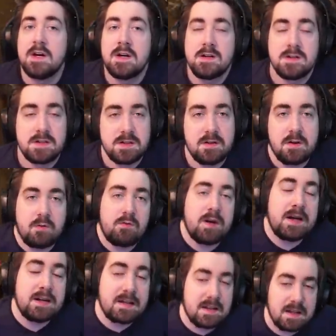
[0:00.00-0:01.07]
just, you know,
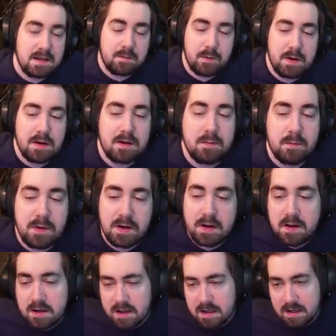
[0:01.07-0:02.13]
right click build,
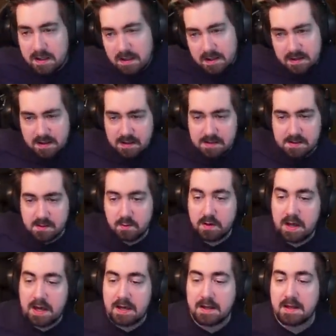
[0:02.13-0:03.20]
but I think it's
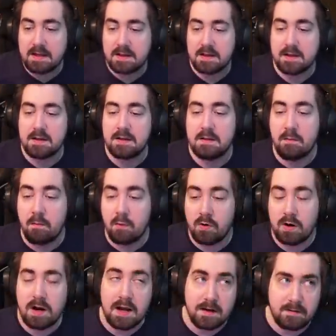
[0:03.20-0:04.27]
okay that the
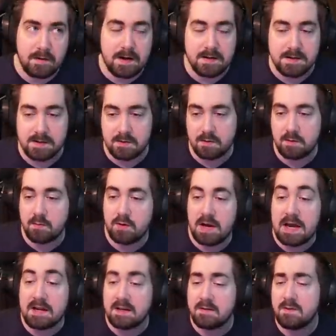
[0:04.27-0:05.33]
more advanced or the more
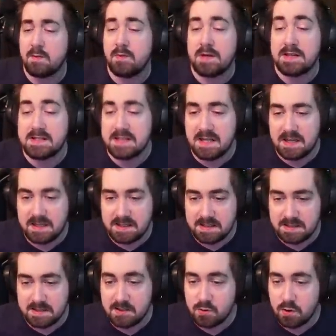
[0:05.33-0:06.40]
active the playstyle is,
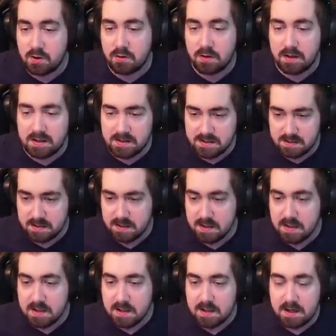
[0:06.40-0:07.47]
the stronger it is.
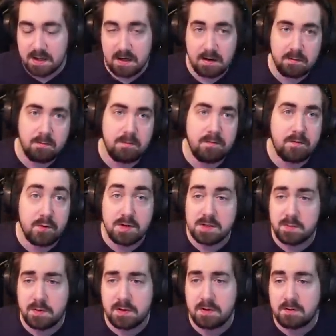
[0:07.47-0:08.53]

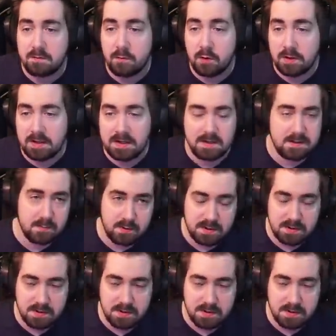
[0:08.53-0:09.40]
Frostbolt Vortex, which